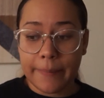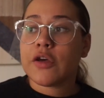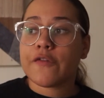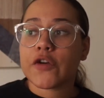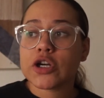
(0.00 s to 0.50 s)
The
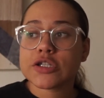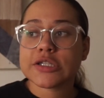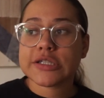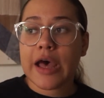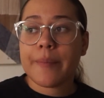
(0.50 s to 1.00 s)

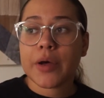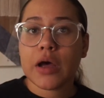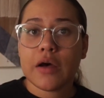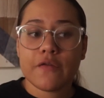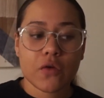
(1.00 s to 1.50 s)
first step
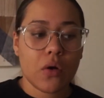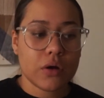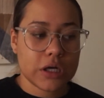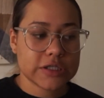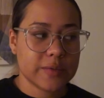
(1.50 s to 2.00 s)
of
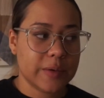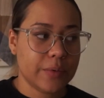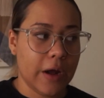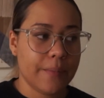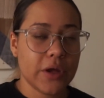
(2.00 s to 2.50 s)
colonoscopy
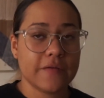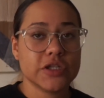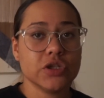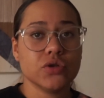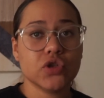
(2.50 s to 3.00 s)
prep, you have to
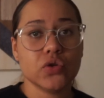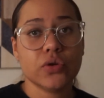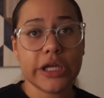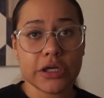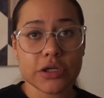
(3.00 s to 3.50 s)
do 2
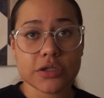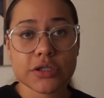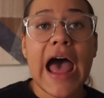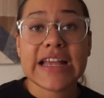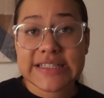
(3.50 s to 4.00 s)

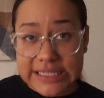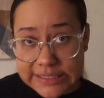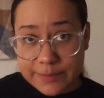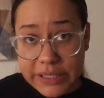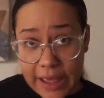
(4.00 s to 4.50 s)
liters at
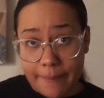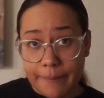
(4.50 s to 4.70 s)
6 p.m.